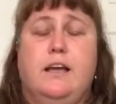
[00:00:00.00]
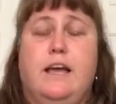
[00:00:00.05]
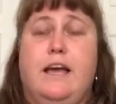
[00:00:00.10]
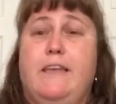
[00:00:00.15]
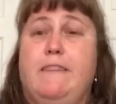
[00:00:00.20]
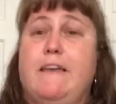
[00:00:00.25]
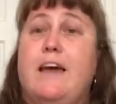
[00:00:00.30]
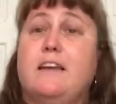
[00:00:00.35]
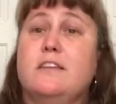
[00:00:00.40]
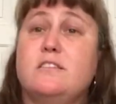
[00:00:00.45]

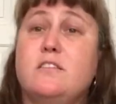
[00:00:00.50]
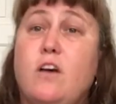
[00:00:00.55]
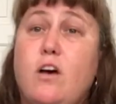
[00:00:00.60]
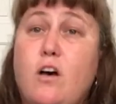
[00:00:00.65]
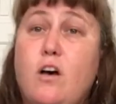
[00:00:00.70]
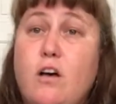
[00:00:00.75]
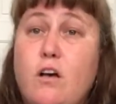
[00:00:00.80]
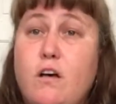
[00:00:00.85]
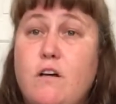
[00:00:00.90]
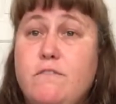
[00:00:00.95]
And that is
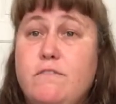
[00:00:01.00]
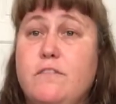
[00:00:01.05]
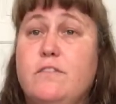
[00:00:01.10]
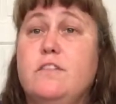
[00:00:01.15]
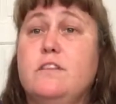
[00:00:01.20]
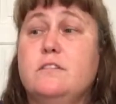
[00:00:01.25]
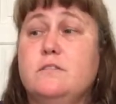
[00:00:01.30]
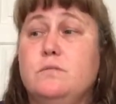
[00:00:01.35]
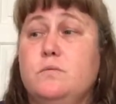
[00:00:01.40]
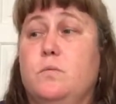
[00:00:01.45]
all for
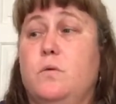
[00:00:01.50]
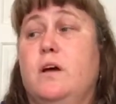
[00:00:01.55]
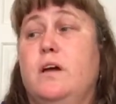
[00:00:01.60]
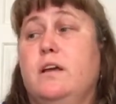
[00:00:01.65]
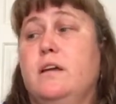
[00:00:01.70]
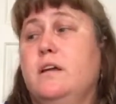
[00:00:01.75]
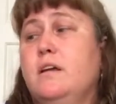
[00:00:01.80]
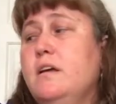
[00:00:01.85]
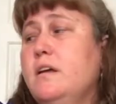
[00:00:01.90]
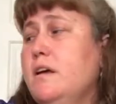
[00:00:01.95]
this
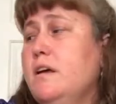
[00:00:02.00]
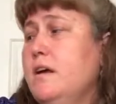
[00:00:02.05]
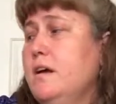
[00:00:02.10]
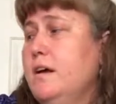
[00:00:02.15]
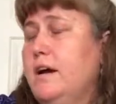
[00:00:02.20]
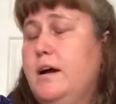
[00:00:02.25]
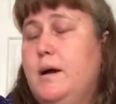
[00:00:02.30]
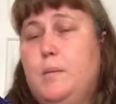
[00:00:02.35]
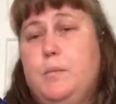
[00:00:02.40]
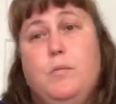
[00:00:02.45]
one.
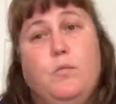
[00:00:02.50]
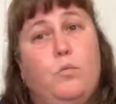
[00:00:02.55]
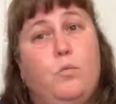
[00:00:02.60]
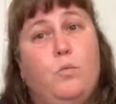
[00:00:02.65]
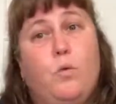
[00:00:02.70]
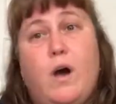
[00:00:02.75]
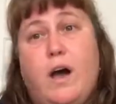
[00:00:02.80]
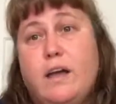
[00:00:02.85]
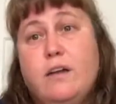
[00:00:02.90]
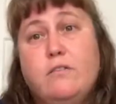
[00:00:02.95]

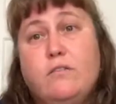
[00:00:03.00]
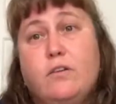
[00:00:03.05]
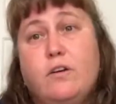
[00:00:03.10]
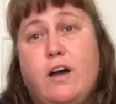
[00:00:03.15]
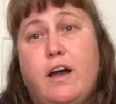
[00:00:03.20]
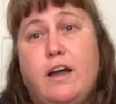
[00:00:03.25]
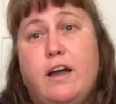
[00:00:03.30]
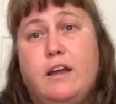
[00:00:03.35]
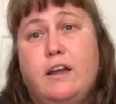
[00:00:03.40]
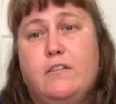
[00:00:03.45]
Wide
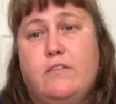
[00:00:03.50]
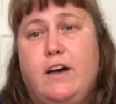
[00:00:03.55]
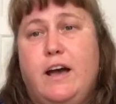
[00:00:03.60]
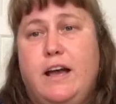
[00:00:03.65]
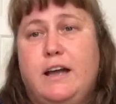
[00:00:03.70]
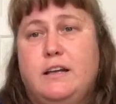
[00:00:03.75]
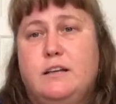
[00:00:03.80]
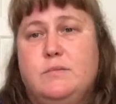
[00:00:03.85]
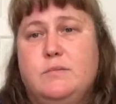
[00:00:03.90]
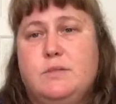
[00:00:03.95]
variety of
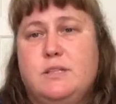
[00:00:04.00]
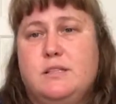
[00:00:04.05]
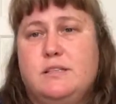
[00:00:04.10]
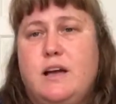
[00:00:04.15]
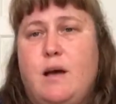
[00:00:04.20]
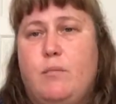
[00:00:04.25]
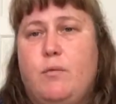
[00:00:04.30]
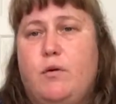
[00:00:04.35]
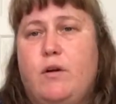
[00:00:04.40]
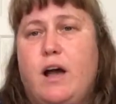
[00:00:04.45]
items this
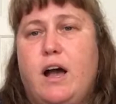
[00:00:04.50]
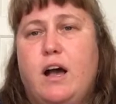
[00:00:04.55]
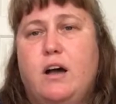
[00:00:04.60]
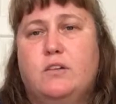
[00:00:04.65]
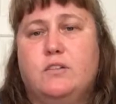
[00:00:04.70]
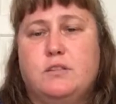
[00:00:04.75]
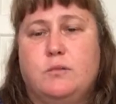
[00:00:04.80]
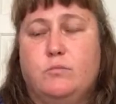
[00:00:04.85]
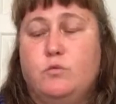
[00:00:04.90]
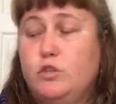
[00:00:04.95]
time
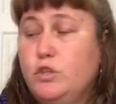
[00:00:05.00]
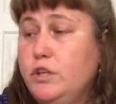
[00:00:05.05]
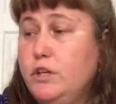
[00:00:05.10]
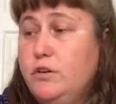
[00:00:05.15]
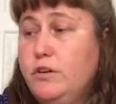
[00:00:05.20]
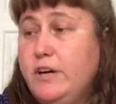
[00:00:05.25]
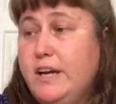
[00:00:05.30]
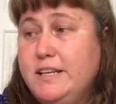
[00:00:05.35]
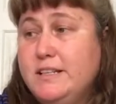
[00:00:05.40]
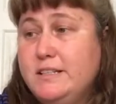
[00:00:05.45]
around. Some really
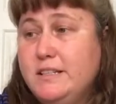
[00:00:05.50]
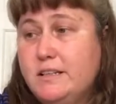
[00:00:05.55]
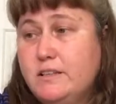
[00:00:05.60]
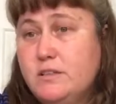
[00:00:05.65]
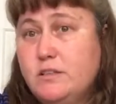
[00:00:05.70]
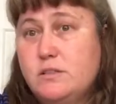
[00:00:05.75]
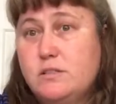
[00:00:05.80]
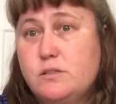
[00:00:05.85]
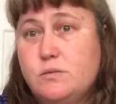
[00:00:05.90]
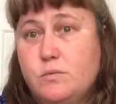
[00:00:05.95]
great
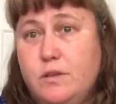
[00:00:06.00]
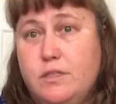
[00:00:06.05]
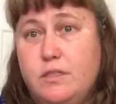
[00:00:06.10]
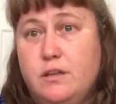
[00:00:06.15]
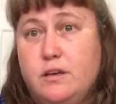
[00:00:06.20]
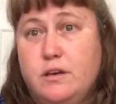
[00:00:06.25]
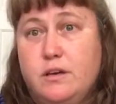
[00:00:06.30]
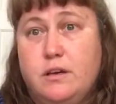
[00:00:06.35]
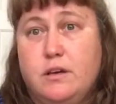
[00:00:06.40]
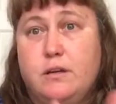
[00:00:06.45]
deals with
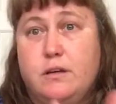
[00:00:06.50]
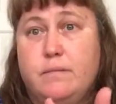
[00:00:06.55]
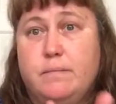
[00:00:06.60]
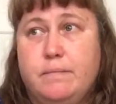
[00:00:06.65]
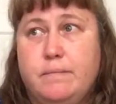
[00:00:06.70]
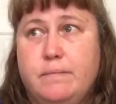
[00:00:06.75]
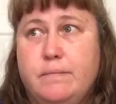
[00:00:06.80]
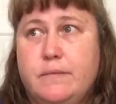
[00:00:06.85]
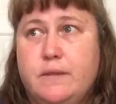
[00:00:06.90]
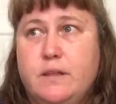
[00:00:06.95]
the
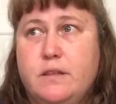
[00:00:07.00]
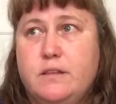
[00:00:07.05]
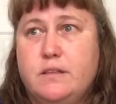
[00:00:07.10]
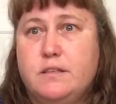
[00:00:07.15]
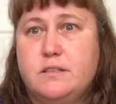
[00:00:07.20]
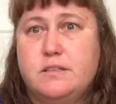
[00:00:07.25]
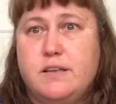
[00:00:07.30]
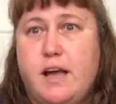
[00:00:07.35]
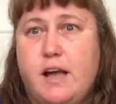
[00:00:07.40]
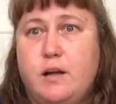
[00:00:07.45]

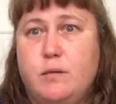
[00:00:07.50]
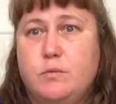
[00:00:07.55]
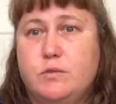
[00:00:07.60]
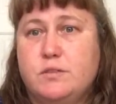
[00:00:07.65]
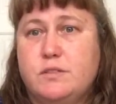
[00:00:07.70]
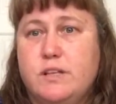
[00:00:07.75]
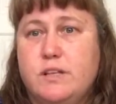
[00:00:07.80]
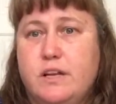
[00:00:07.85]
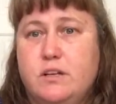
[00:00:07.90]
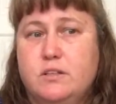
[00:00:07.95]
stackable
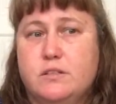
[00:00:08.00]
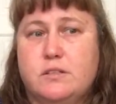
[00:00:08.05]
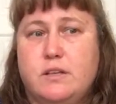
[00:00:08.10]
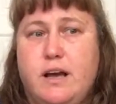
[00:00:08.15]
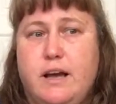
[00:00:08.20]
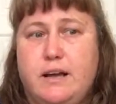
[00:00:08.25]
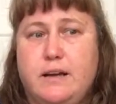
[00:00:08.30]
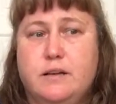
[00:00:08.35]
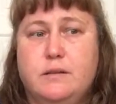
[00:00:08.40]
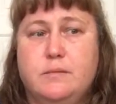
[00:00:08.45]
sale
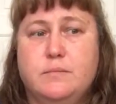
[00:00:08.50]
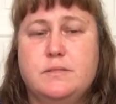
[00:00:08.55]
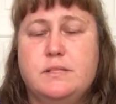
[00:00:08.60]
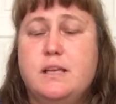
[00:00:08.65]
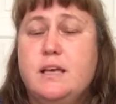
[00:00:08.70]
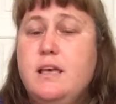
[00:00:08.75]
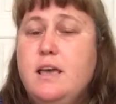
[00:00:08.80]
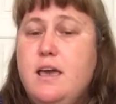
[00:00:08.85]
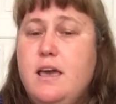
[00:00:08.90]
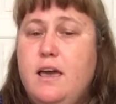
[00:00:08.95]
items.
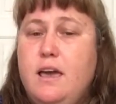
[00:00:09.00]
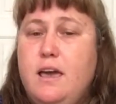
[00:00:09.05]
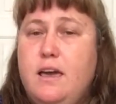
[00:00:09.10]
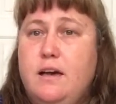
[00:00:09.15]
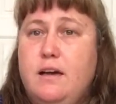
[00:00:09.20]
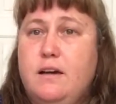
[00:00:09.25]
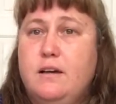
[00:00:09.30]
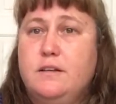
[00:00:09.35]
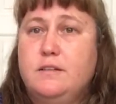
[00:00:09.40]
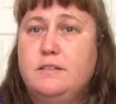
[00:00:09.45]

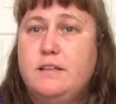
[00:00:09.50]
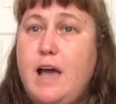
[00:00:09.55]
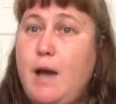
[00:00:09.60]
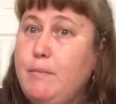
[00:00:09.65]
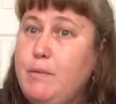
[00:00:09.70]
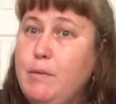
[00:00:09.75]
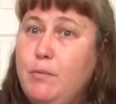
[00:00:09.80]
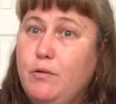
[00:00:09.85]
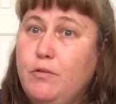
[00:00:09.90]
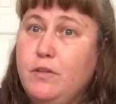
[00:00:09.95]
And
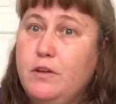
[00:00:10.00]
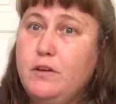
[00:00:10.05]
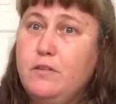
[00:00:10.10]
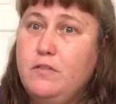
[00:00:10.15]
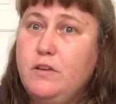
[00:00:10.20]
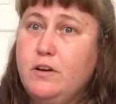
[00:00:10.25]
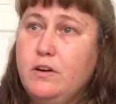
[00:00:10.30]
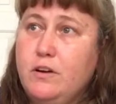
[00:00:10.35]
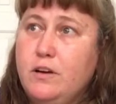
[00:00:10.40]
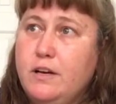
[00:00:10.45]
happy birthday to
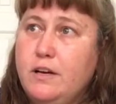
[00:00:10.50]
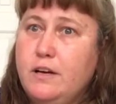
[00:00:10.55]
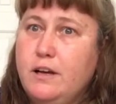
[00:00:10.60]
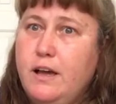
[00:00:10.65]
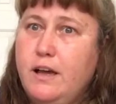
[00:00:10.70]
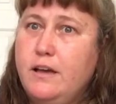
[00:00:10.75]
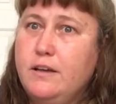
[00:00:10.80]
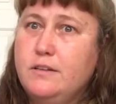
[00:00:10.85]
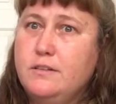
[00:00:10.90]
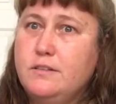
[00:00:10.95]
Vera.
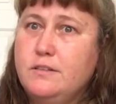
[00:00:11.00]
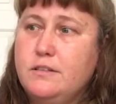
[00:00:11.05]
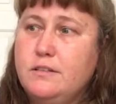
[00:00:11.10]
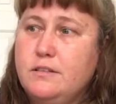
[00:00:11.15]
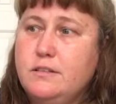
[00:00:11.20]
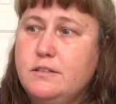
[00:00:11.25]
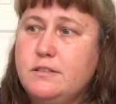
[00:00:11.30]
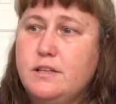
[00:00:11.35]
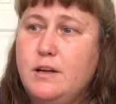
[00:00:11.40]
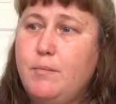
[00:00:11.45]
And
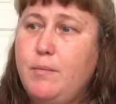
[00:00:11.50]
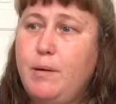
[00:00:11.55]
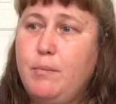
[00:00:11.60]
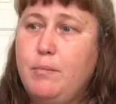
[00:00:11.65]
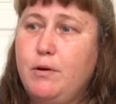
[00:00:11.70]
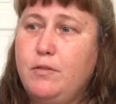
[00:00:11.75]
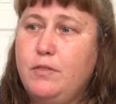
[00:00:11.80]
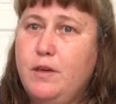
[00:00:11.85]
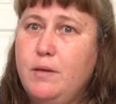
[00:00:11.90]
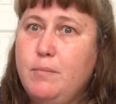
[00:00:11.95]
it's not my
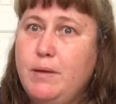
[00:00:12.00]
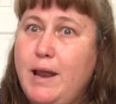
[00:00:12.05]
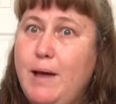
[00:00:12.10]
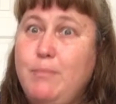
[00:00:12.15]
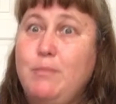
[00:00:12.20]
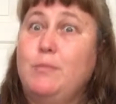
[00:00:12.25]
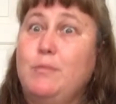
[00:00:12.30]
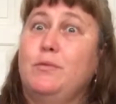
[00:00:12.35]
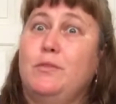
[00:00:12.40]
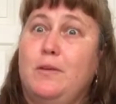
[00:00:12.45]
birthday, but
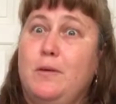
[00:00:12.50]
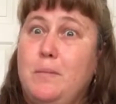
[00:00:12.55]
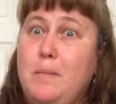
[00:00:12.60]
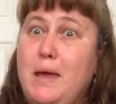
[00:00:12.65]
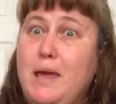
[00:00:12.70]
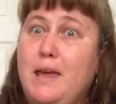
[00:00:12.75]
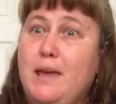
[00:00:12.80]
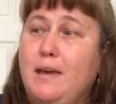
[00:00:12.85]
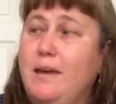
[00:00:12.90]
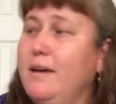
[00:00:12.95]
happy birthday to
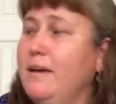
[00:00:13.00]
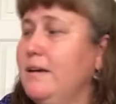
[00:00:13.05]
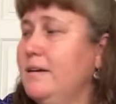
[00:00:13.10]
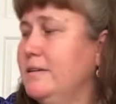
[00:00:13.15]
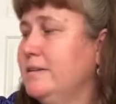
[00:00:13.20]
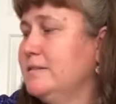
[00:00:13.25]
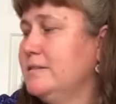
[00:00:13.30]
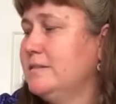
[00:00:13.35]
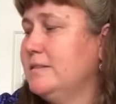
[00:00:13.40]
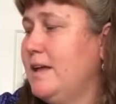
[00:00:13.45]
me,
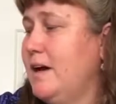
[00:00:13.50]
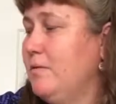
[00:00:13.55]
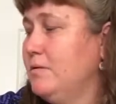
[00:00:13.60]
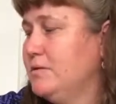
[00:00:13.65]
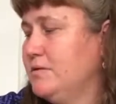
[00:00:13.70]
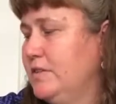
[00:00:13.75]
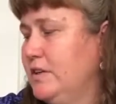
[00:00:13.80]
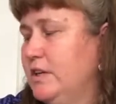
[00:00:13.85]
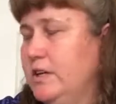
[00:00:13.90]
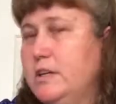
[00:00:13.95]
because that
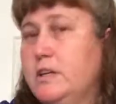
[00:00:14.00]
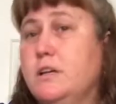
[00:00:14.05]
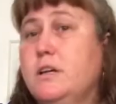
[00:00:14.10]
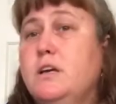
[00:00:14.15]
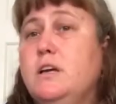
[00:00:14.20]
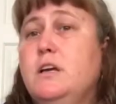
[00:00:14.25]
was fun.